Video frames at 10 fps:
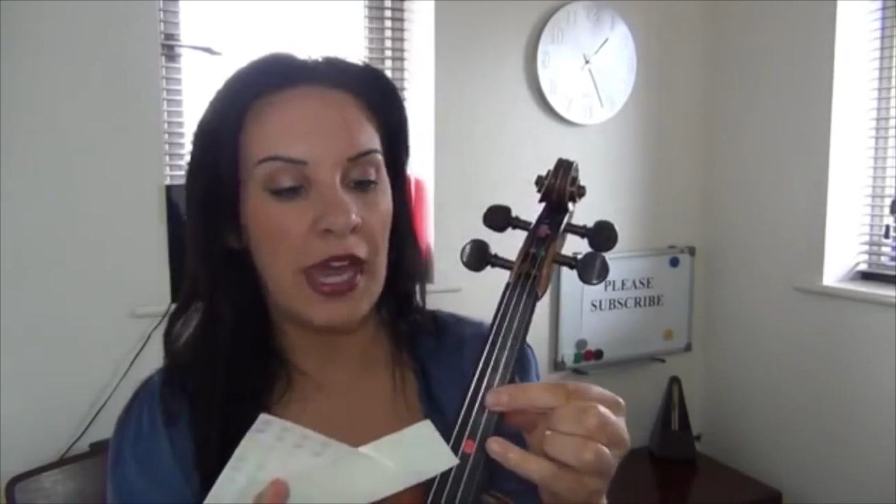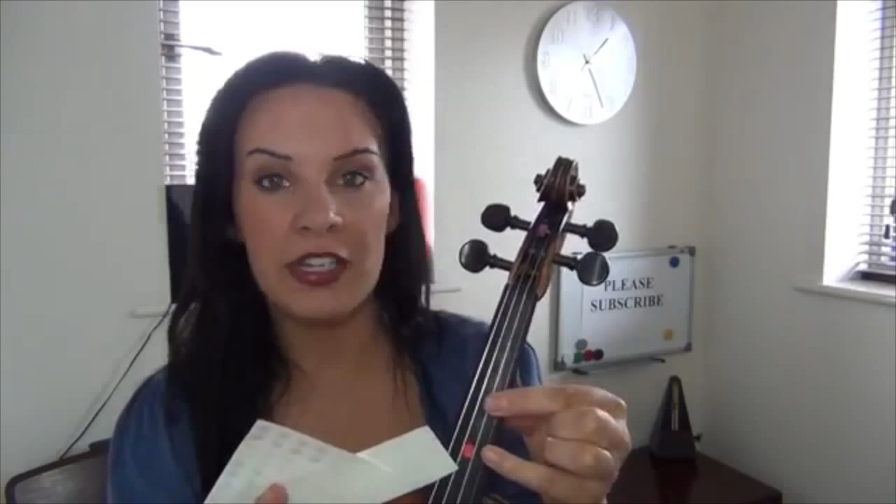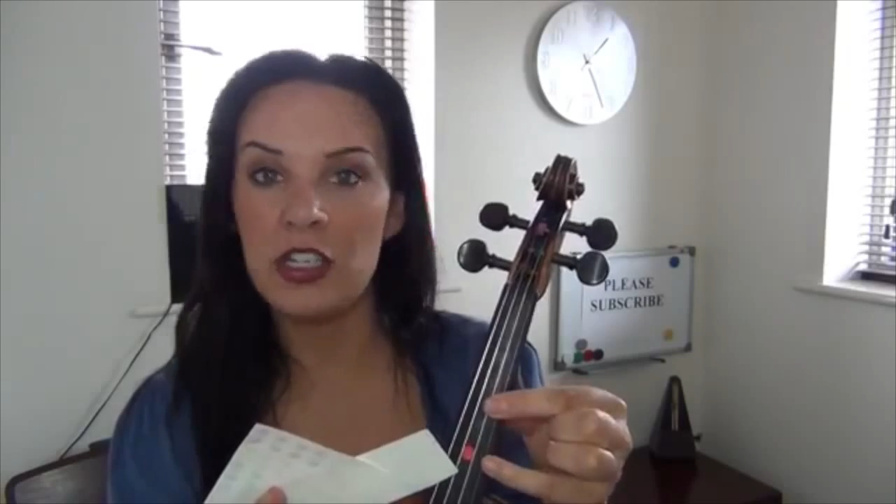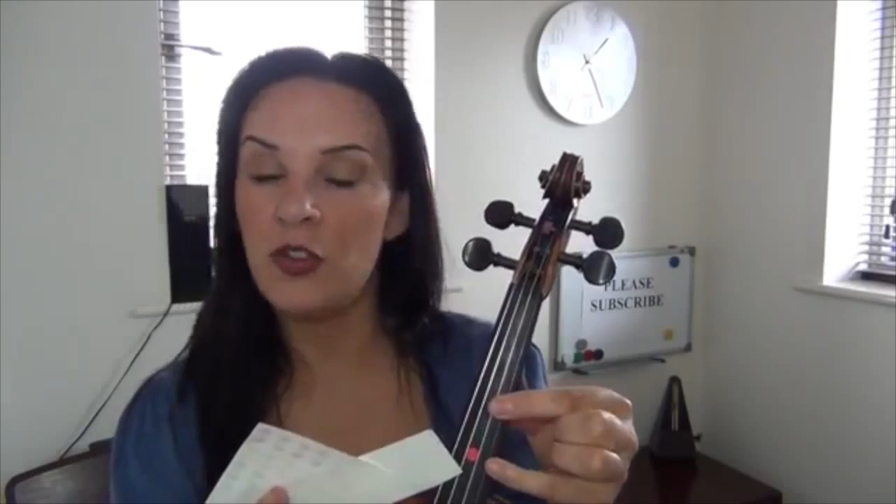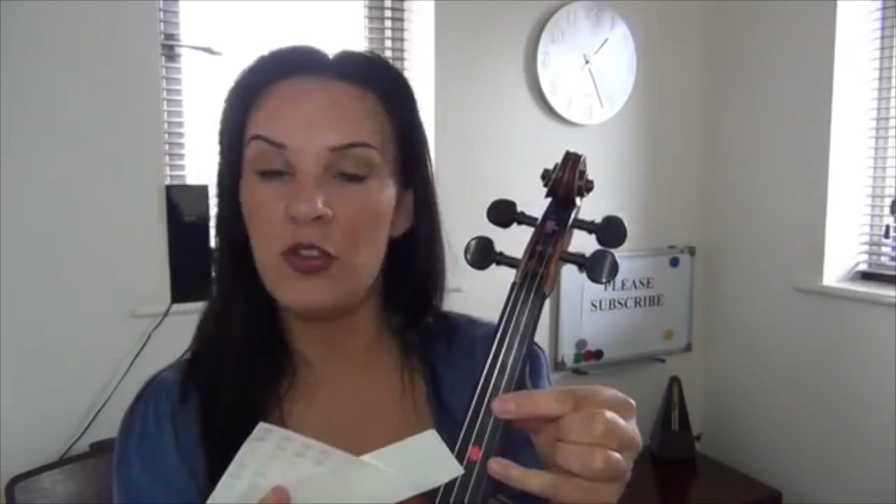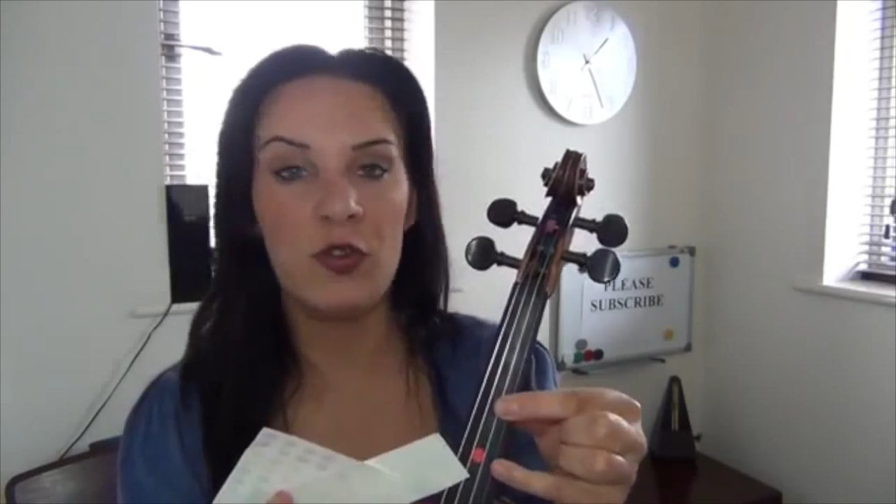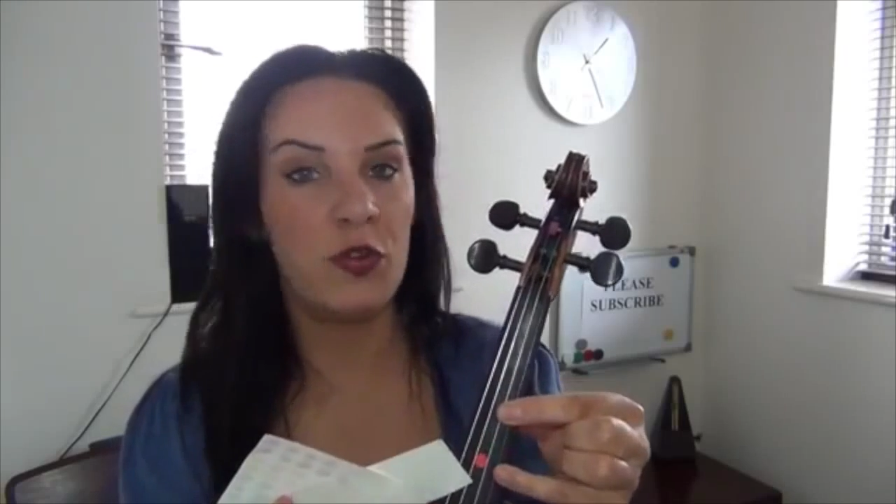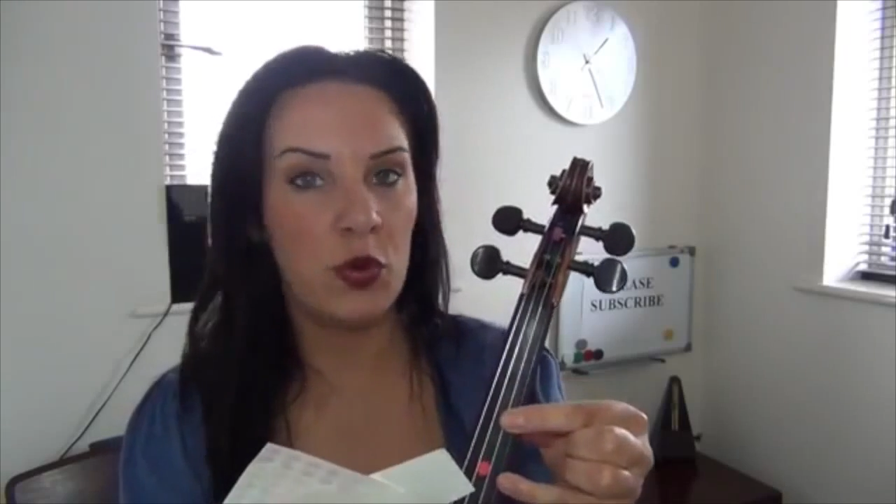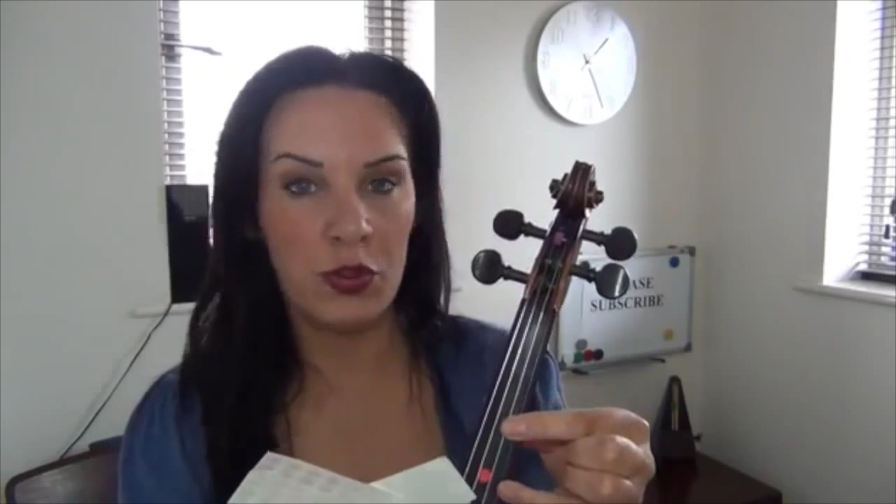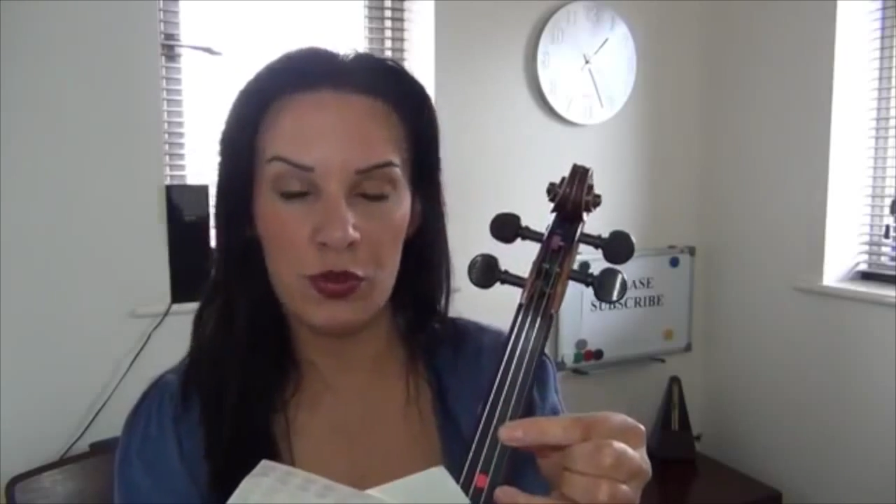and for the
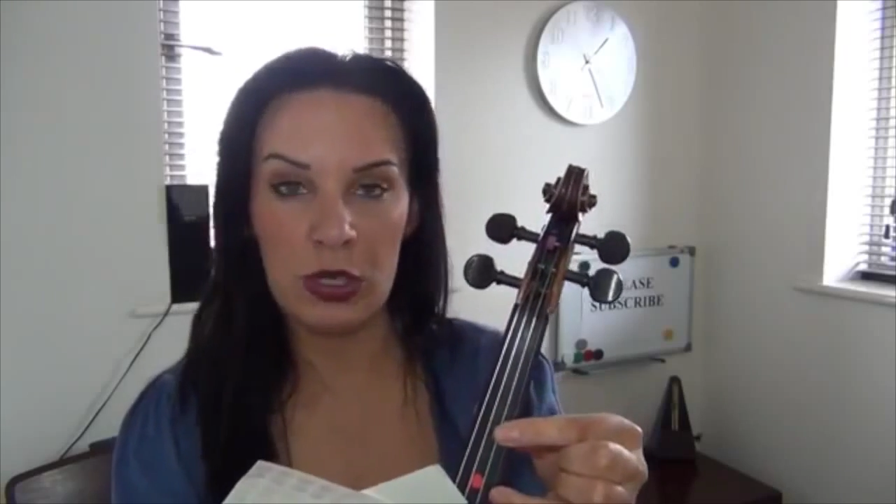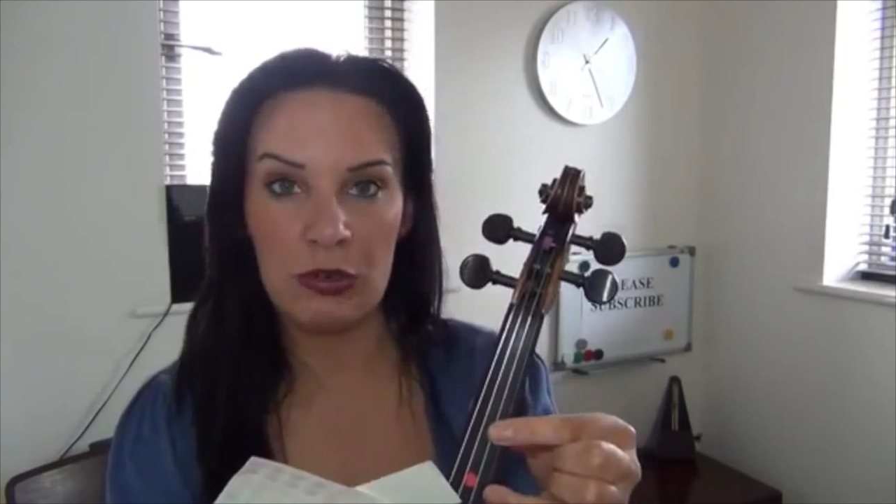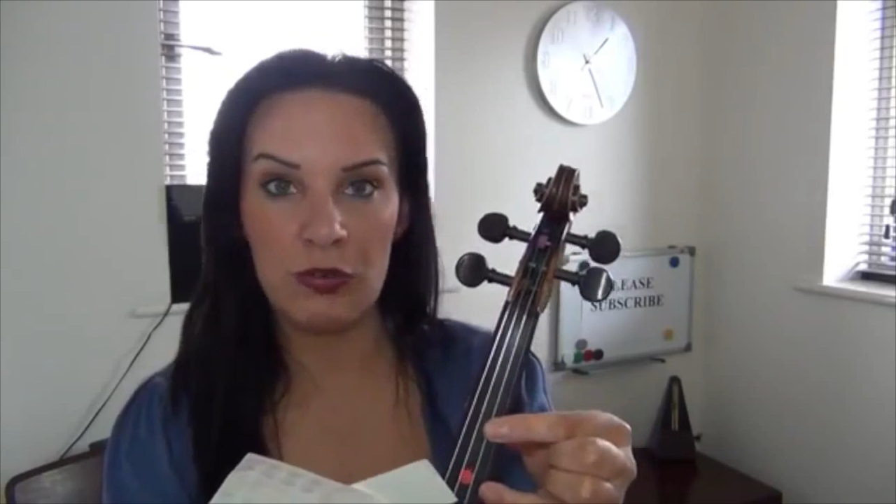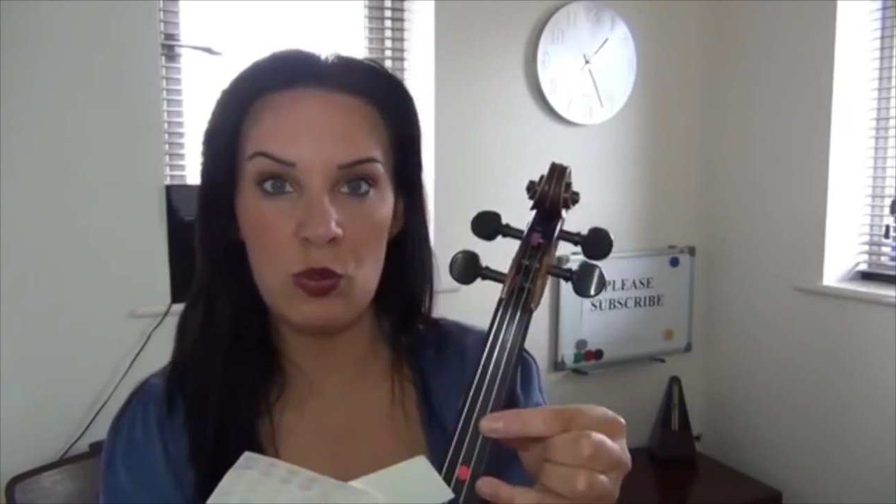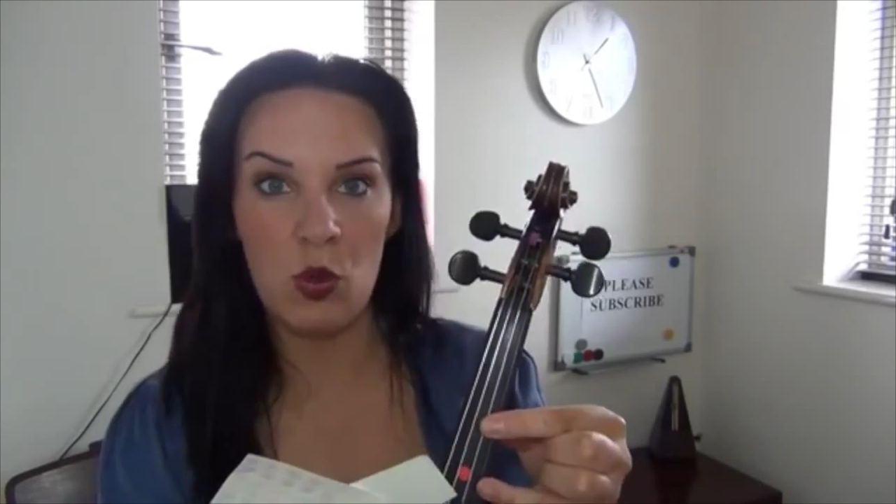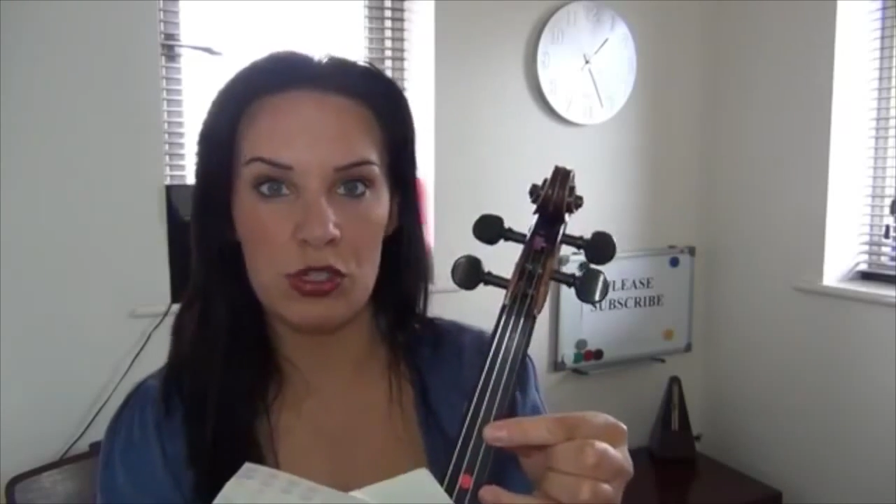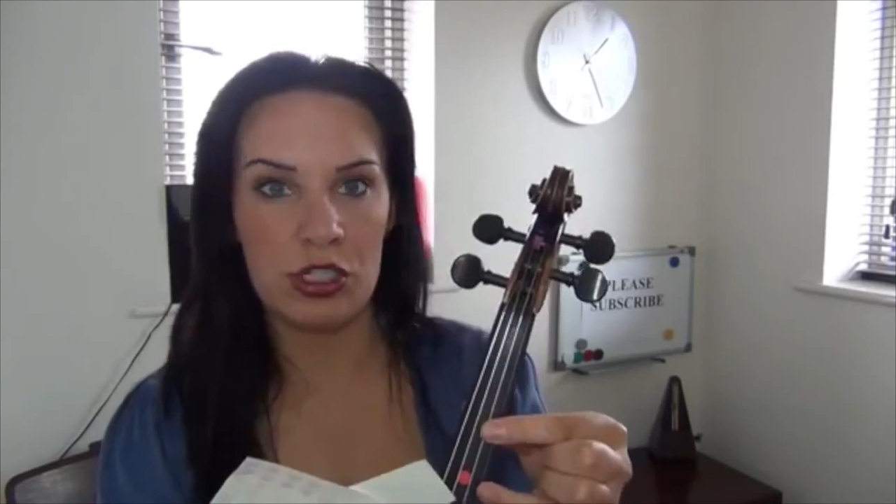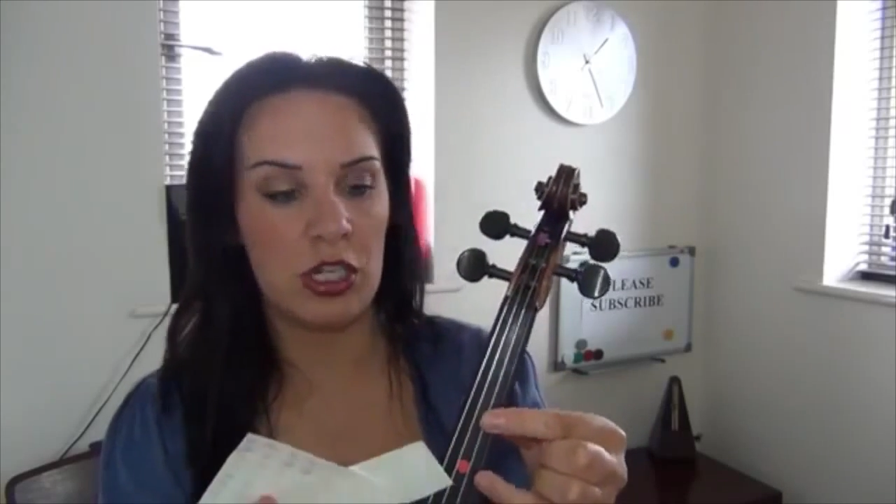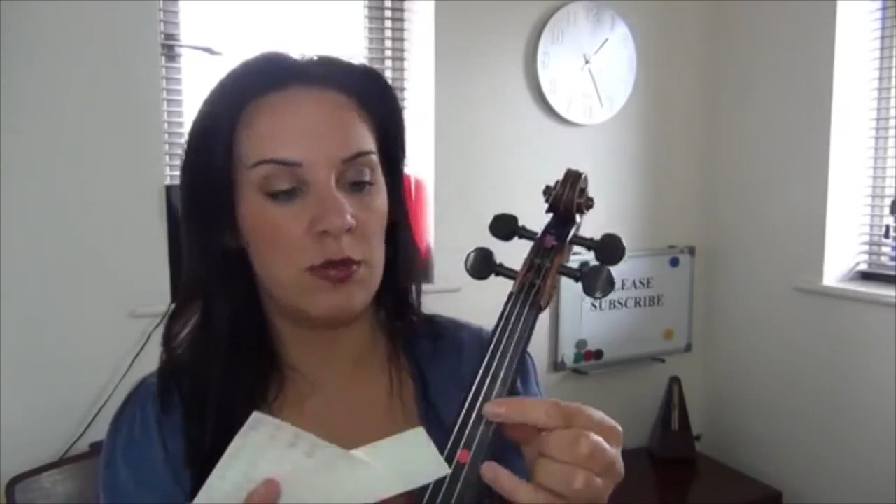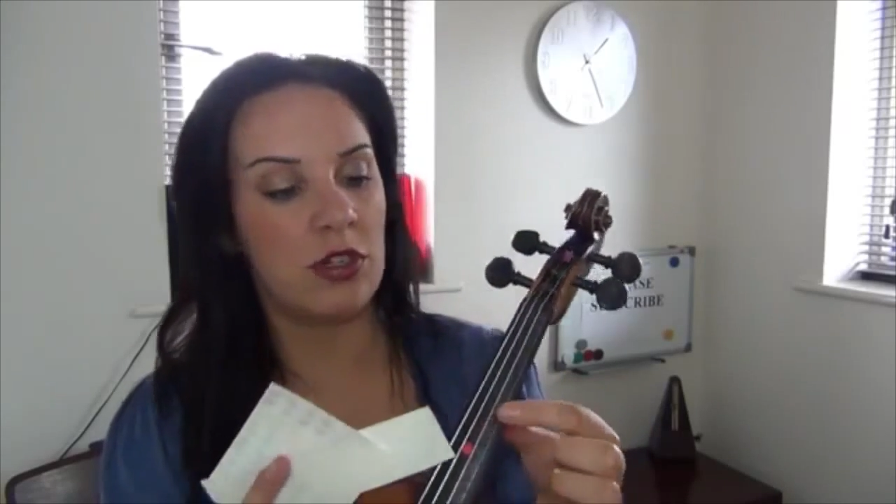fourth finger if you want to,